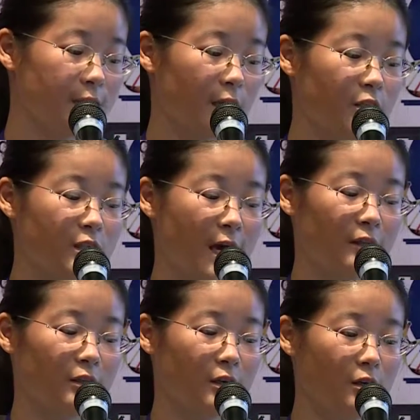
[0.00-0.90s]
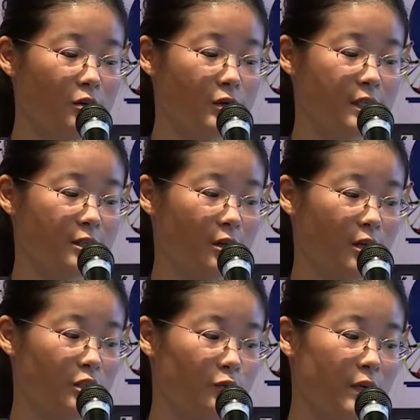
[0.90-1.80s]
stage and tillering
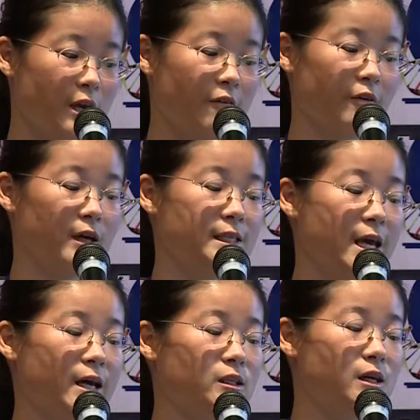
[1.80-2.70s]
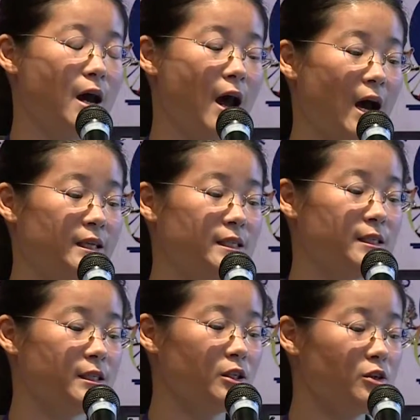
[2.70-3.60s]
stage, we can find that at the
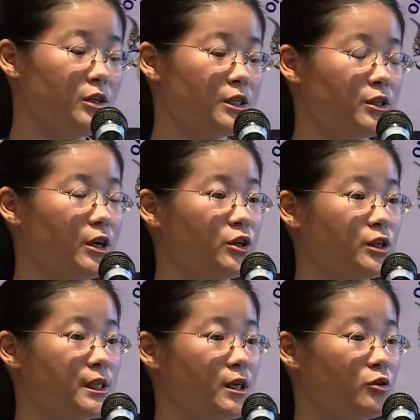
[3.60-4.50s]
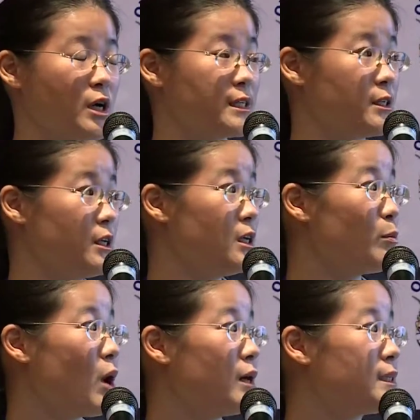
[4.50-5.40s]
seedling stage, the transgenic
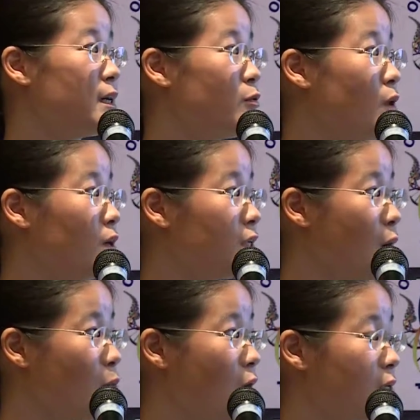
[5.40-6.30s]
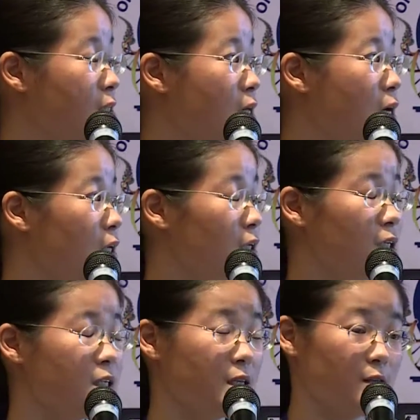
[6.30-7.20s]
plants and the wildtype plants
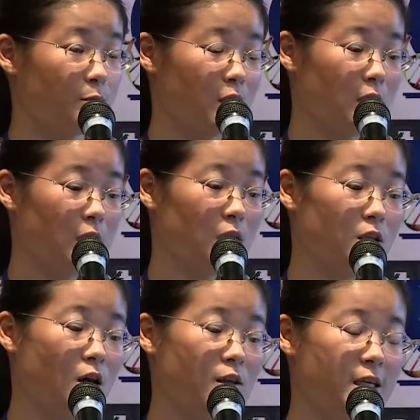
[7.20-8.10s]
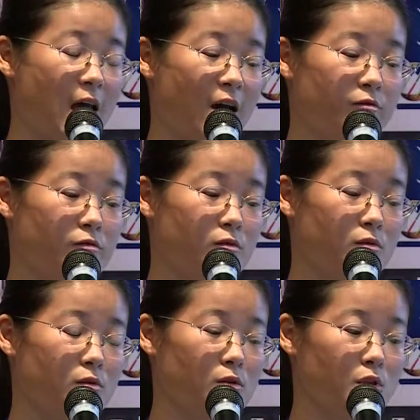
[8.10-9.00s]
did not have
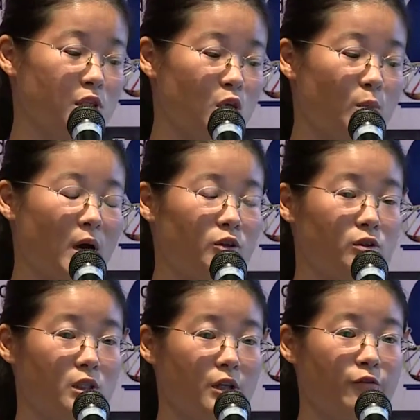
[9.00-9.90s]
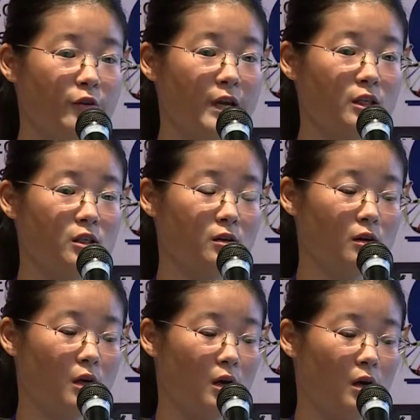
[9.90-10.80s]
so much difference
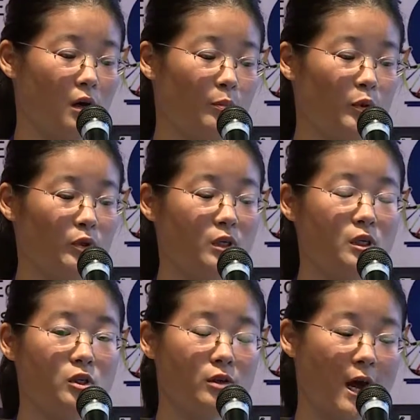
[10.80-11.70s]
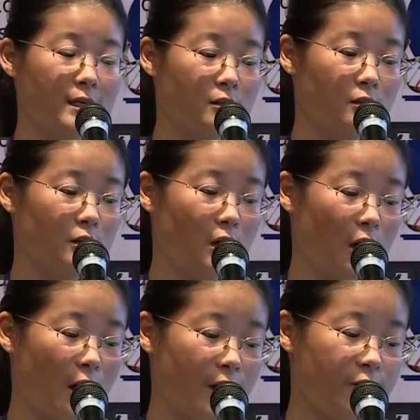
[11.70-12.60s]
between each other.
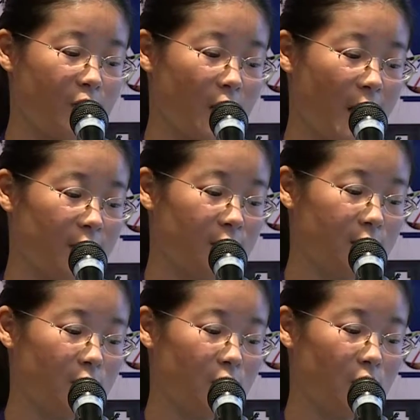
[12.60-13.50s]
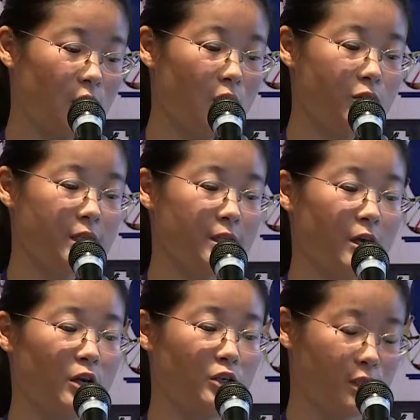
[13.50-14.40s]
However, at the tillering
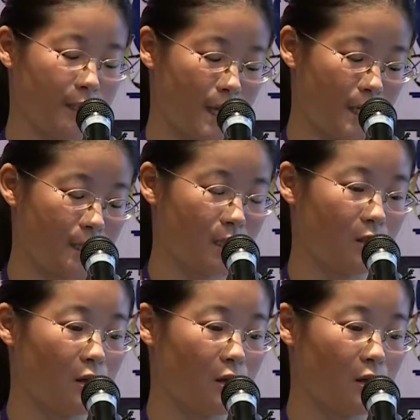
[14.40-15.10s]
stage, there's